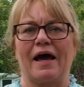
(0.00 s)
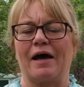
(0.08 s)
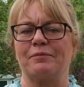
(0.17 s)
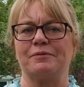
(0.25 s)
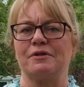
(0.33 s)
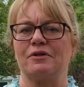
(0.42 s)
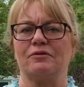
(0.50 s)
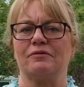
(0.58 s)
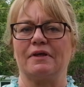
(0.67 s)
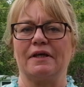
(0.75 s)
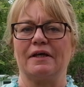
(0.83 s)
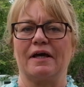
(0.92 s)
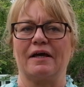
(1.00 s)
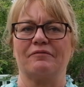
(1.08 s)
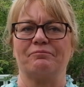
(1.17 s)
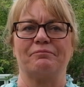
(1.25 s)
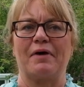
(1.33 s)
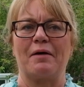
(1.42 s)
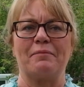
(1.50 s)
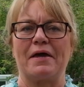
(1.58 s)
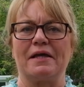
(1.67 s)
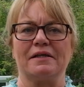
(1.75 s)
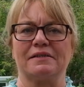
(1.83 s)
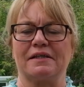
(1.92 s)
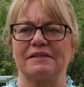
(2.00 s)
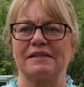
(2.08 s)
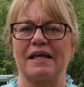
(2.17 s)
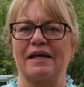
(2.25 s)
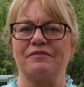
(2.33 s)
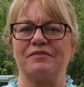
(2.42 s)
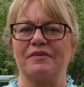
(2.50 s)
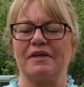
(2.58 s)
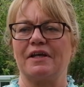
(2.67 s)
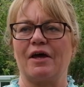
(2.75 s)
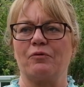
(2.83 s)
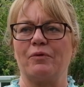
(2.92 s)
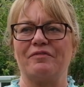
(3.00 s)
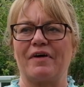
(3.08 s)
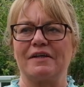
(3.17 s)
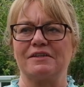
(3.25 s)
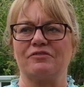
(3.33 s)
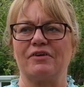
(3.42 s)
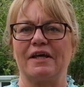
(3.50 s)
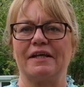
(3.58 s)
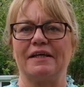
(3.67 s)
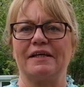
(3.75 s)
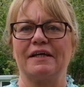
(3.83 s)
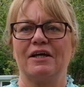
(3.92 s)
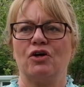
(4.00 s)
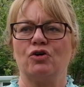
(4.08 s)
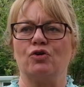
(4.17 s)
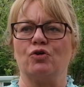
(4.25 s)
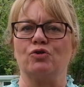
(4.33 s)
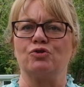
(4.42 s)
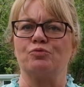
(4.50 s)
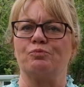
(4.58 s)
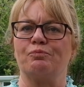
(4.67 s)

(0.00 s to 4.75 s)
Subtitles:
absolutely amazing. It's life, you know, we've had a really good